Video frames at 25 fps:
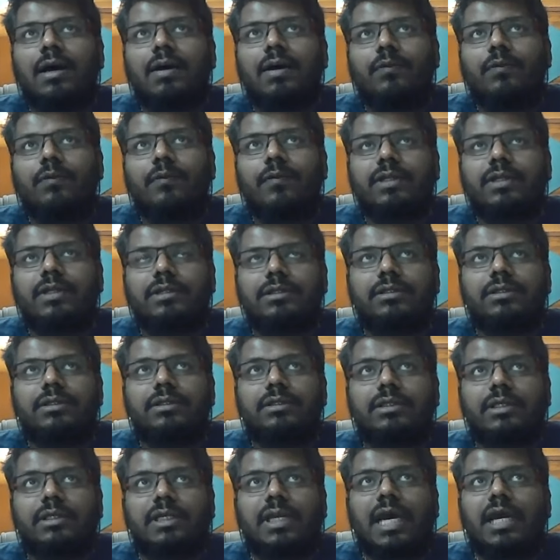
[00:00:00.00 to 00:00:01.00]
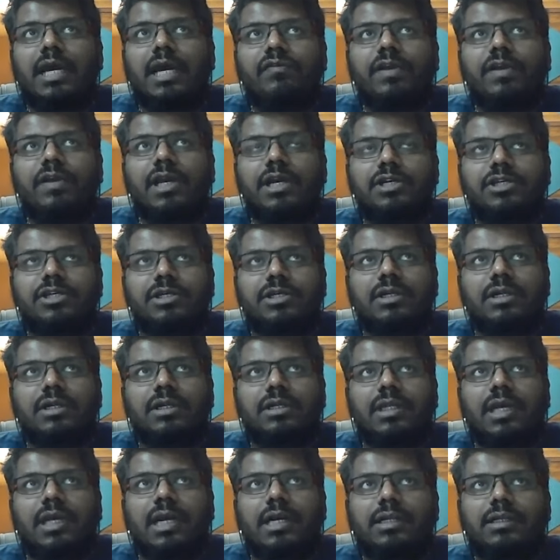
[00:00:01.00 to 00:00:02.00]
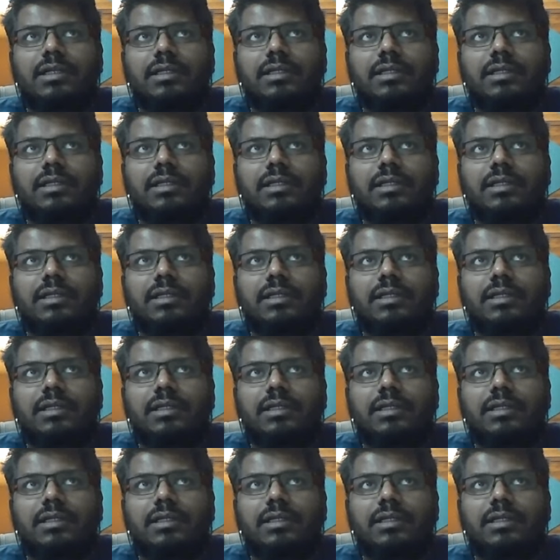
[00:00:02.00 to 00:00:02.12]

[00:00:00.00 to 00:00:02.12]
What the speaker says: with the clarification that